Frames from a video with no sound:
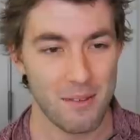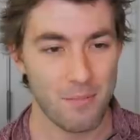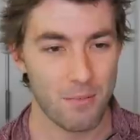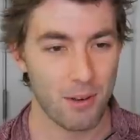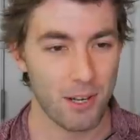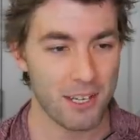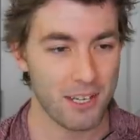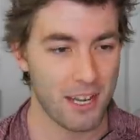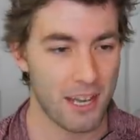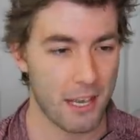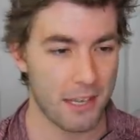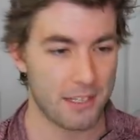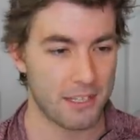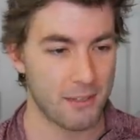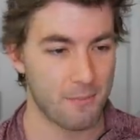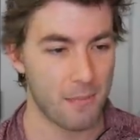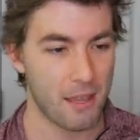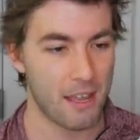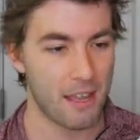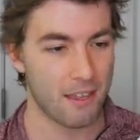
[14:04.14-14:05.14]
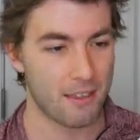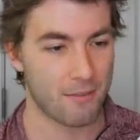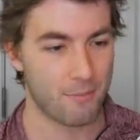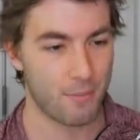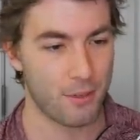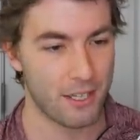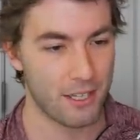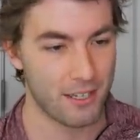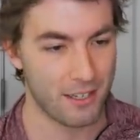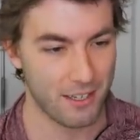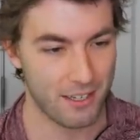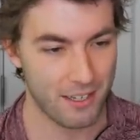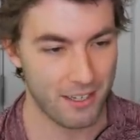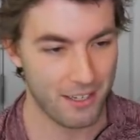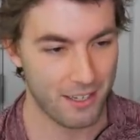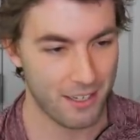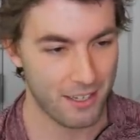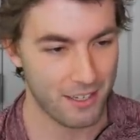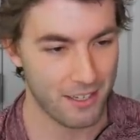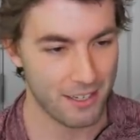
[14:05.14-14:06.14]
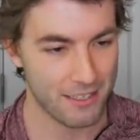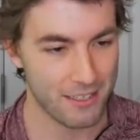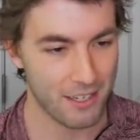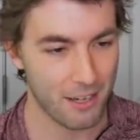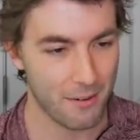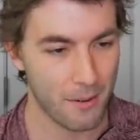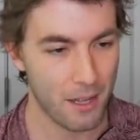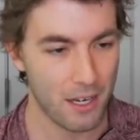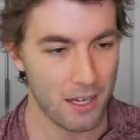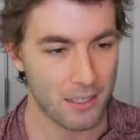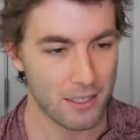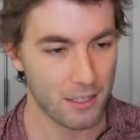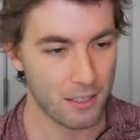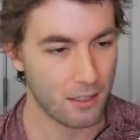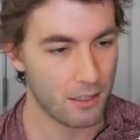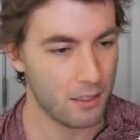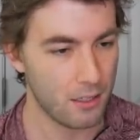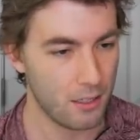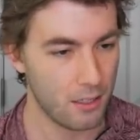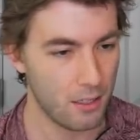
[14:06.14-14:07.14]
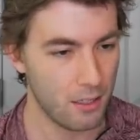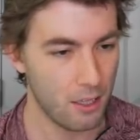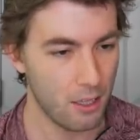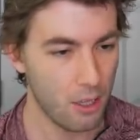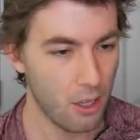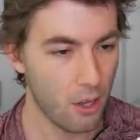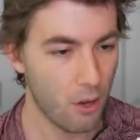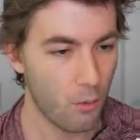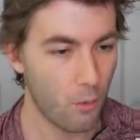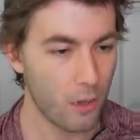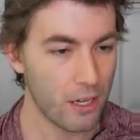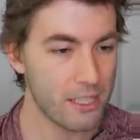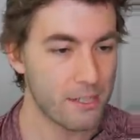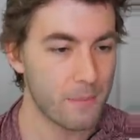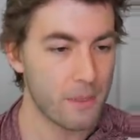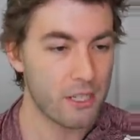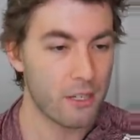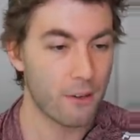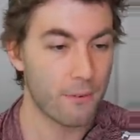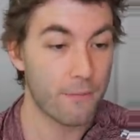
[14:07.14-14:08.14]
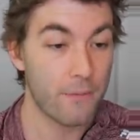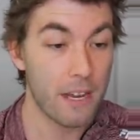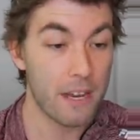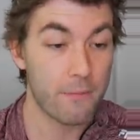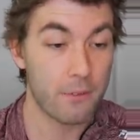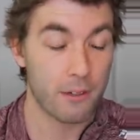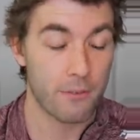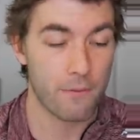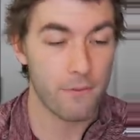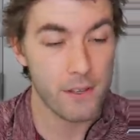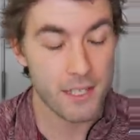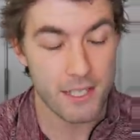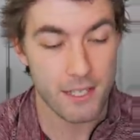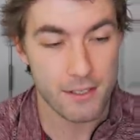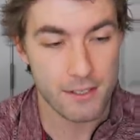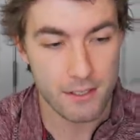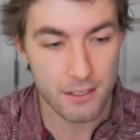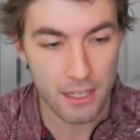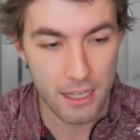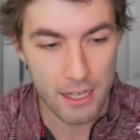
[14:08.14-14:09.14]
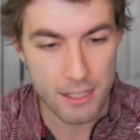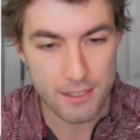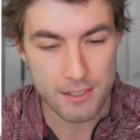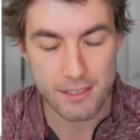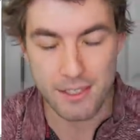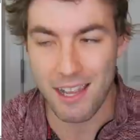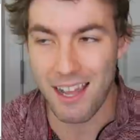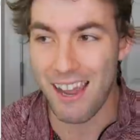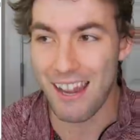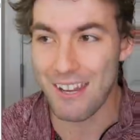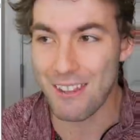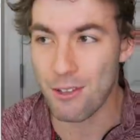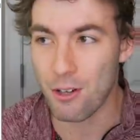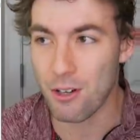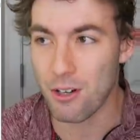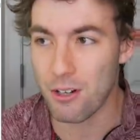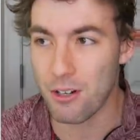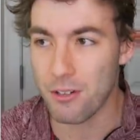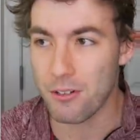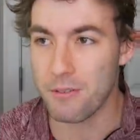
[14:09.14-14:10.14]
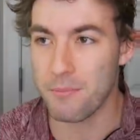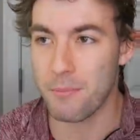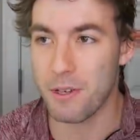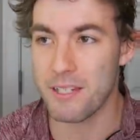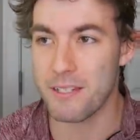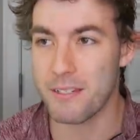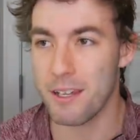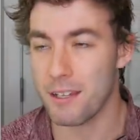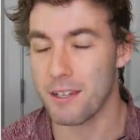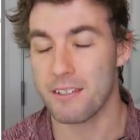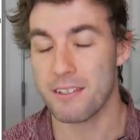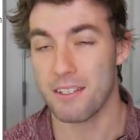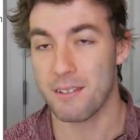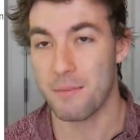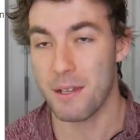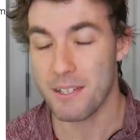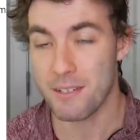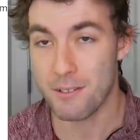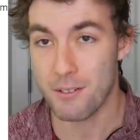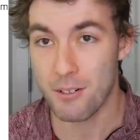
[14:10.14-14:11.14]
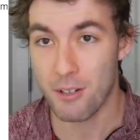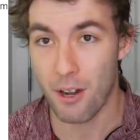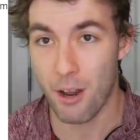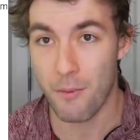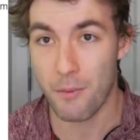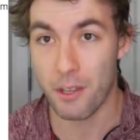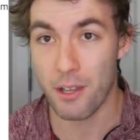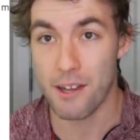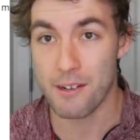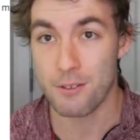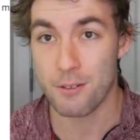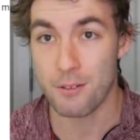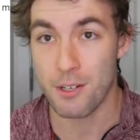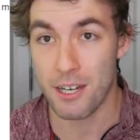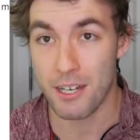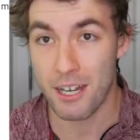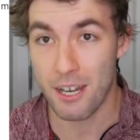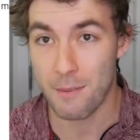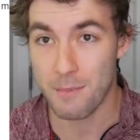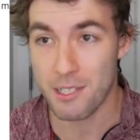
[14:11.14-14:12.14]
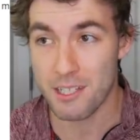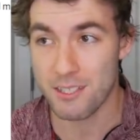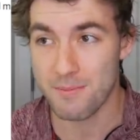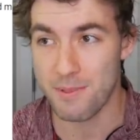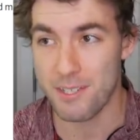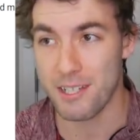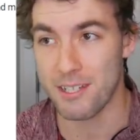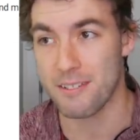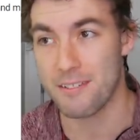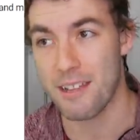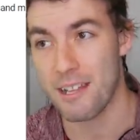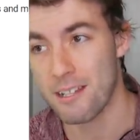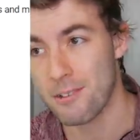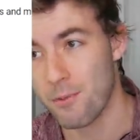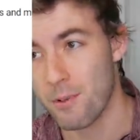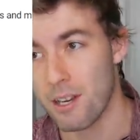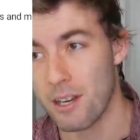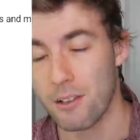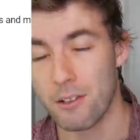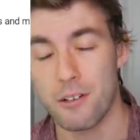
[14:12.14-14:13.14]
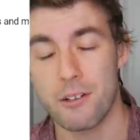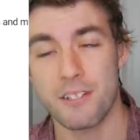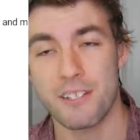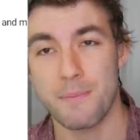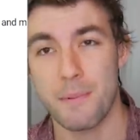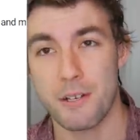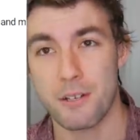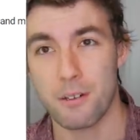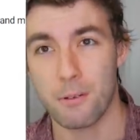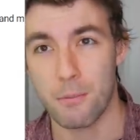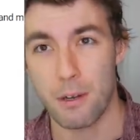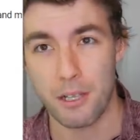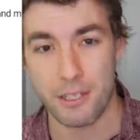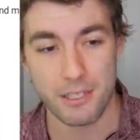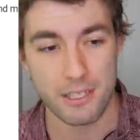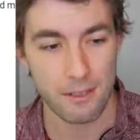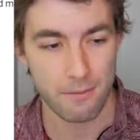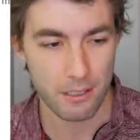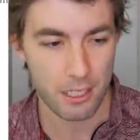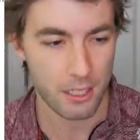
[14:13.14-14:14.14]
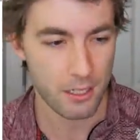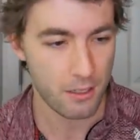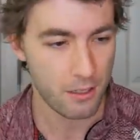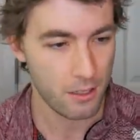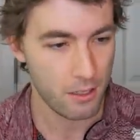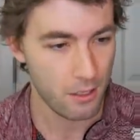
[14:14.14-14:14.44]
pretty nasty math, but that's not a bad idea. What has been your favorite physics class? Either my second semester of electrodynamics, because that's when I learned special relativity,